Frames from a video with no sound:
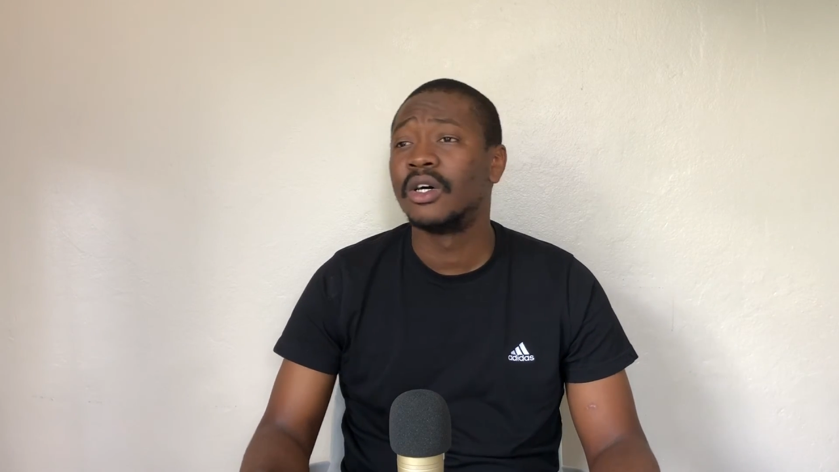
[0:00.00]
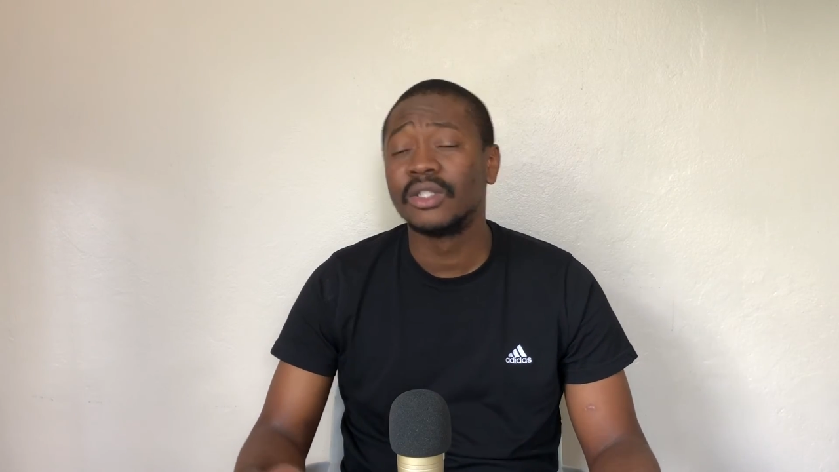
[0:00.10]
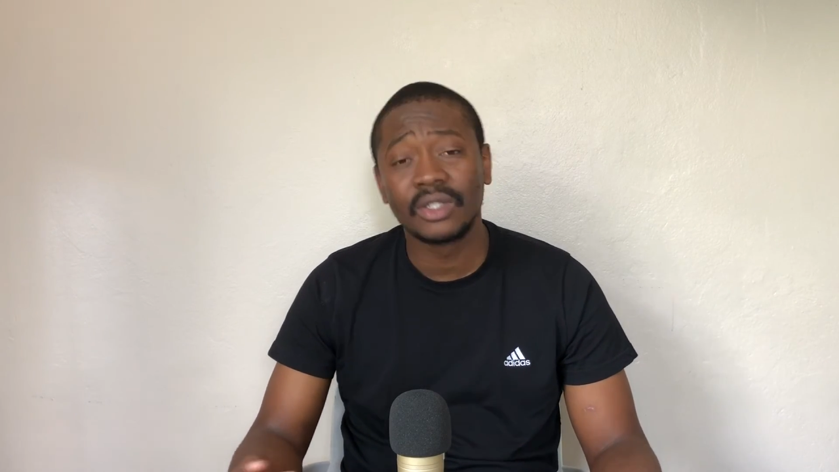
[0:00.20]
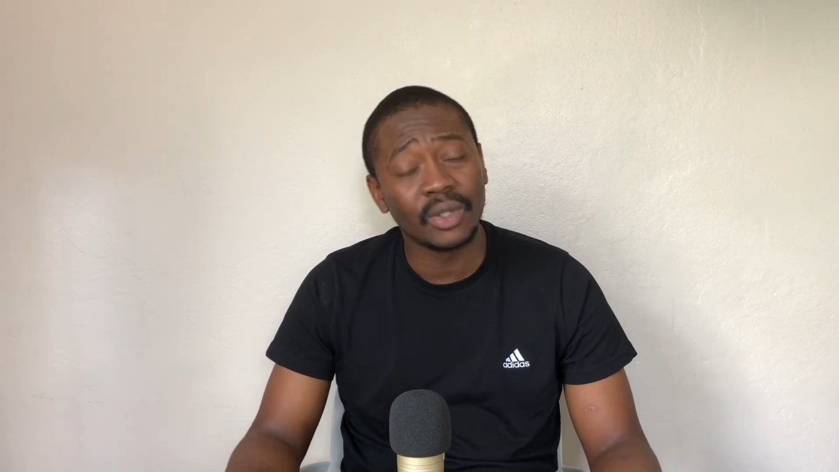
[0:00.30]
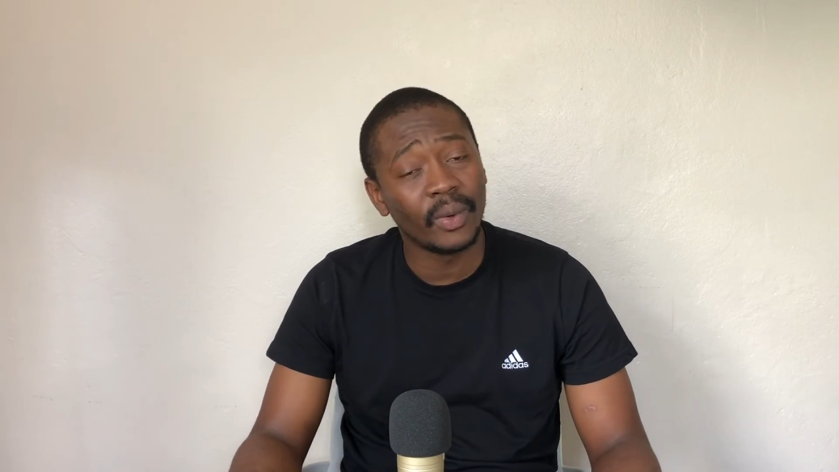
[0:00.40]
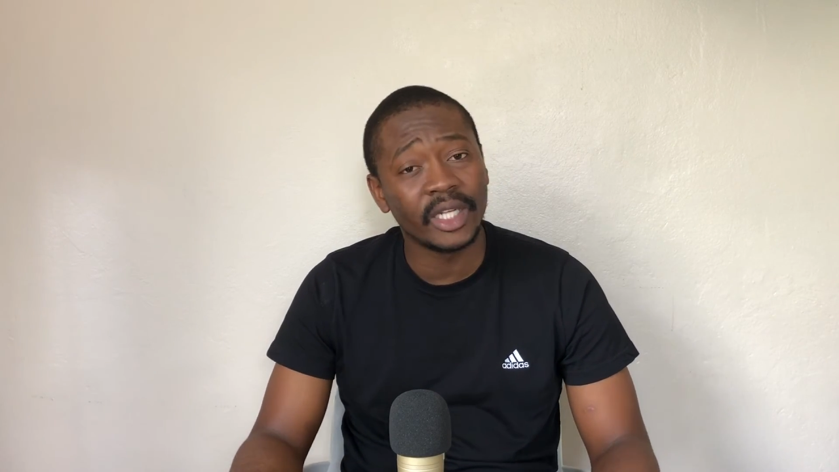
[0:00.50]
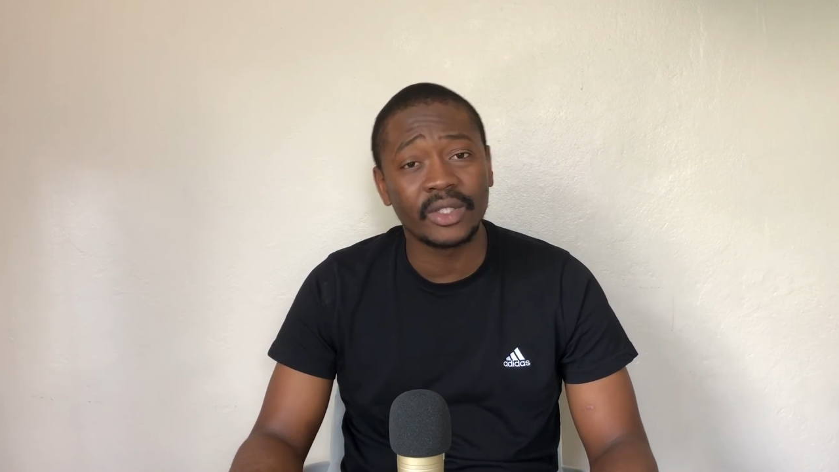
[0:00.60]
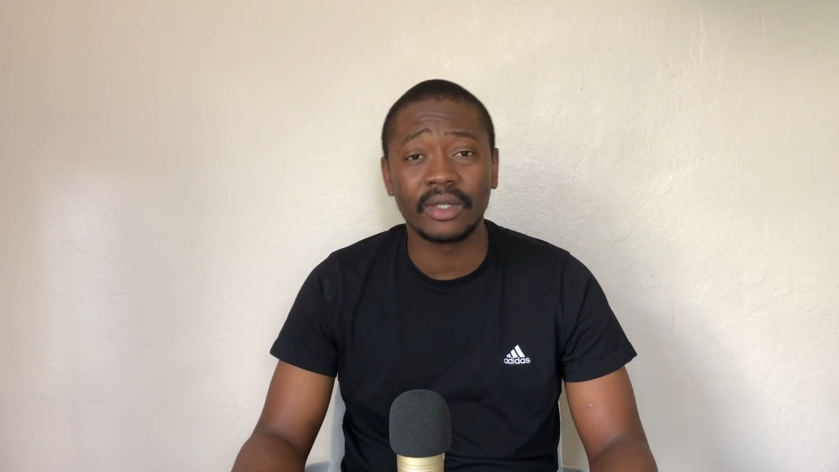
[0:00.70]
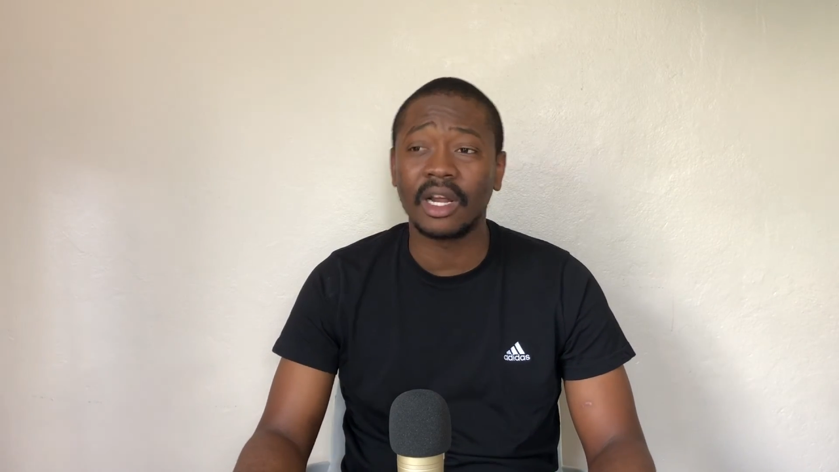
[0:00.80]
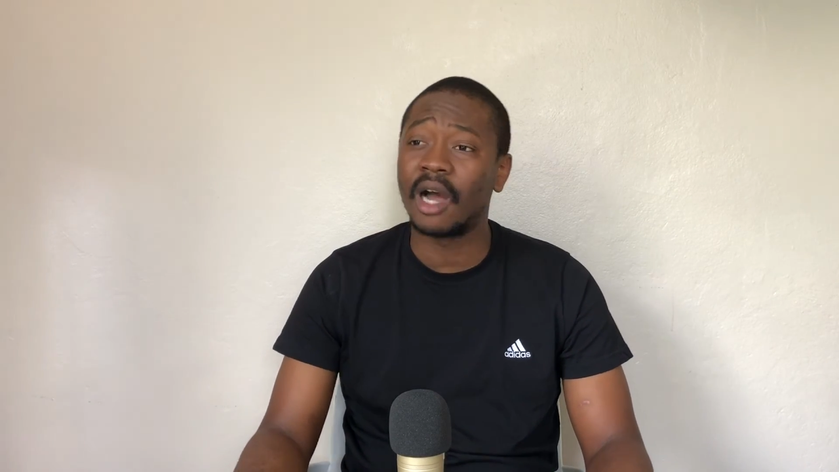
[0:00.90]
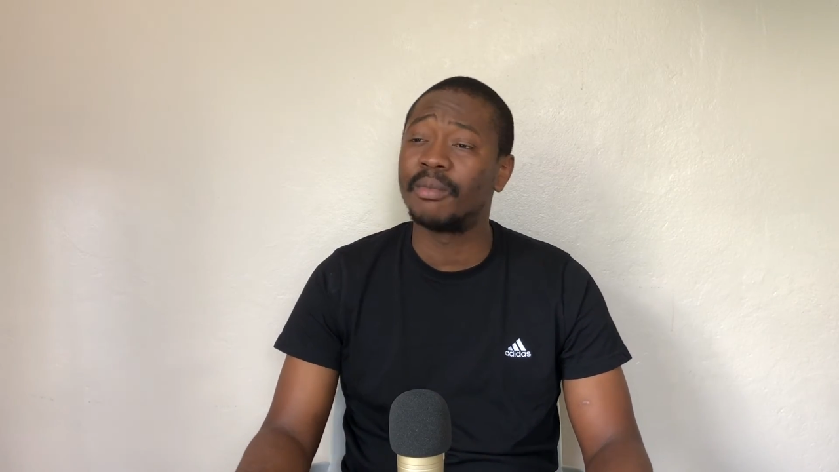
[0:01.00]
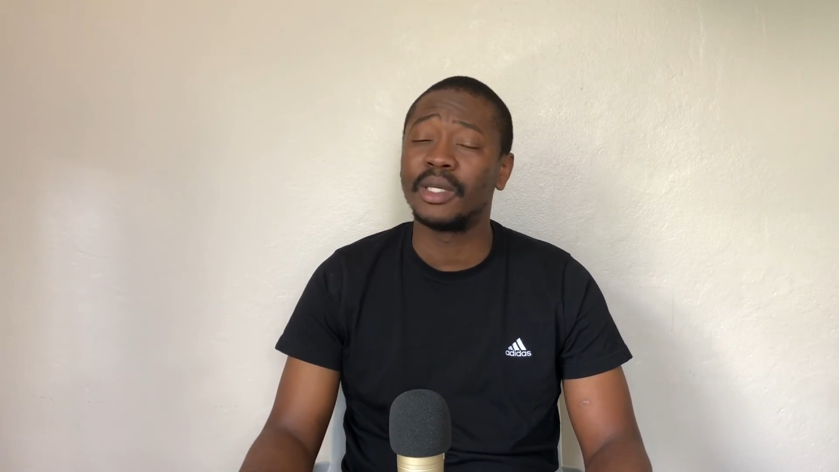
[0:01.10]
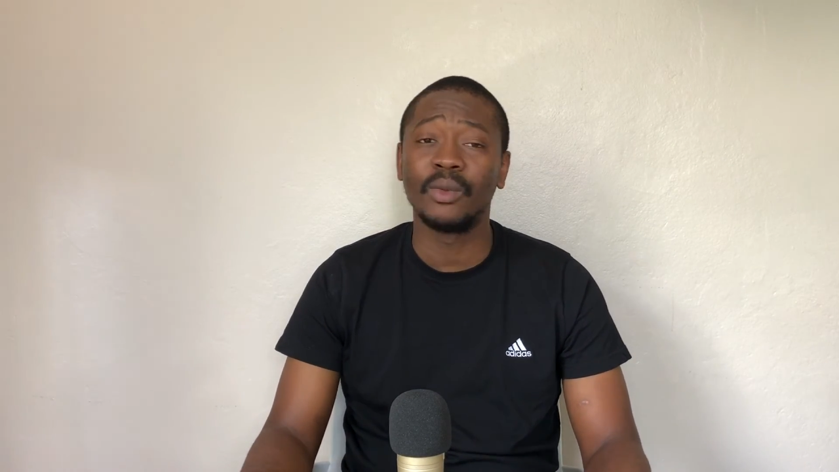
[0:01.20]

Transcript: Soweto Derby,